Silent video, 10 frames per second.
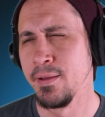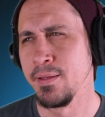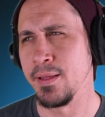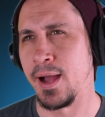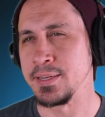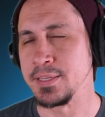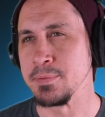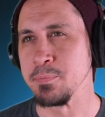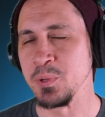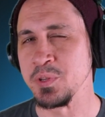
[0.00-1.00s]
I
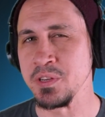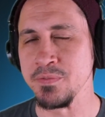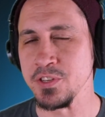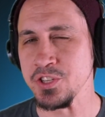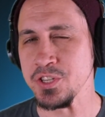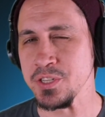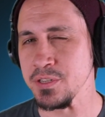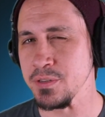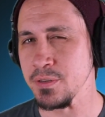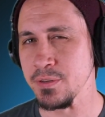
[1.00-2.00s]
didn't believe that
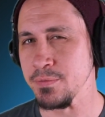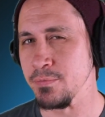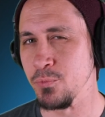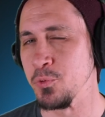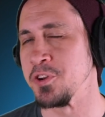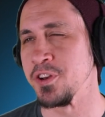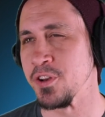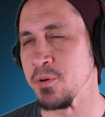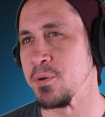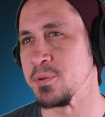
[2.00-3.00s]
she wouldn't
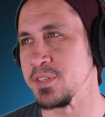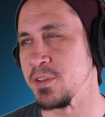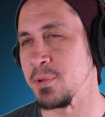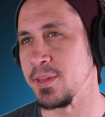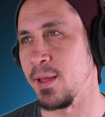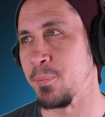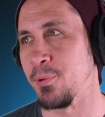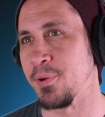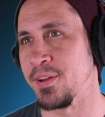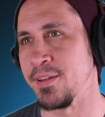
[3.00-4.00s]
know it was him at that
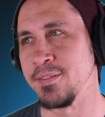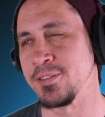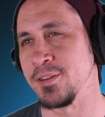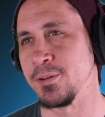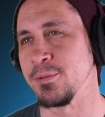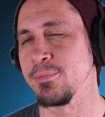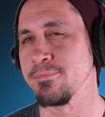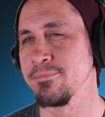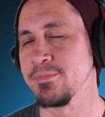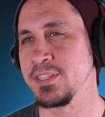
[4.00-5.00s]
point. So
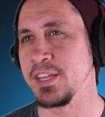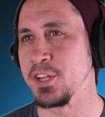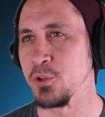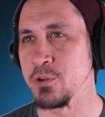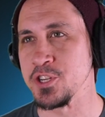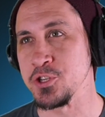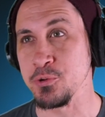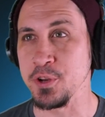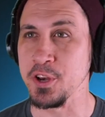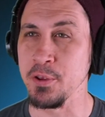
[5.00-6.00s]
seeing the way she
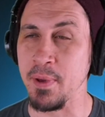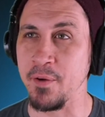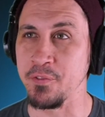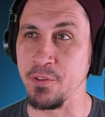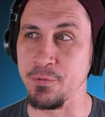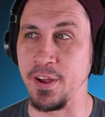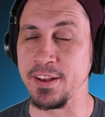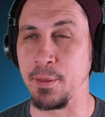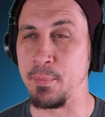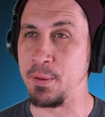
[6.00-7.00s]
treated him after the fact,
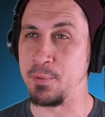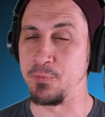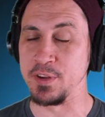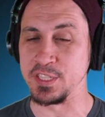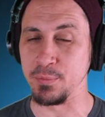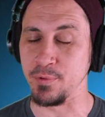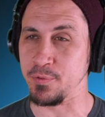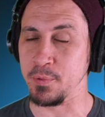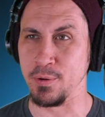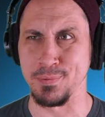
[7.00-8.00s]
that may be reasonable
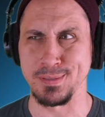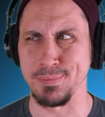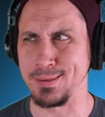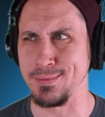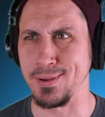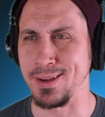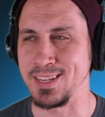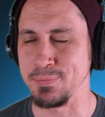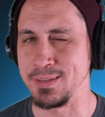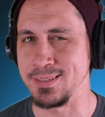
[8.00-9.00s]
from her perspective, I
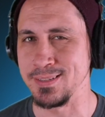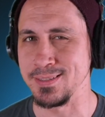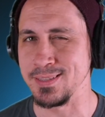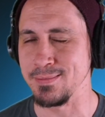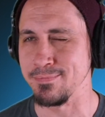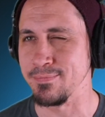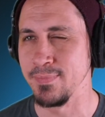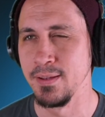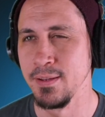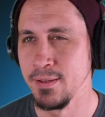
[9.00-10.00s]
guess, but it didn't seem
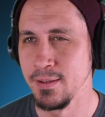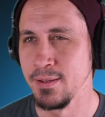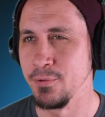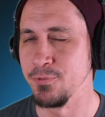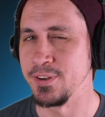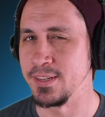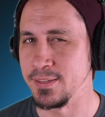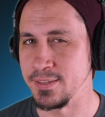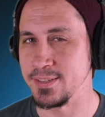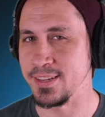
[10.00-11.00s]

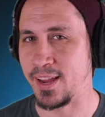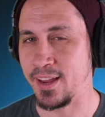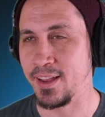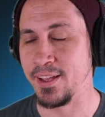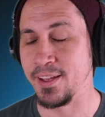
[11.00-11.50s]
realistic.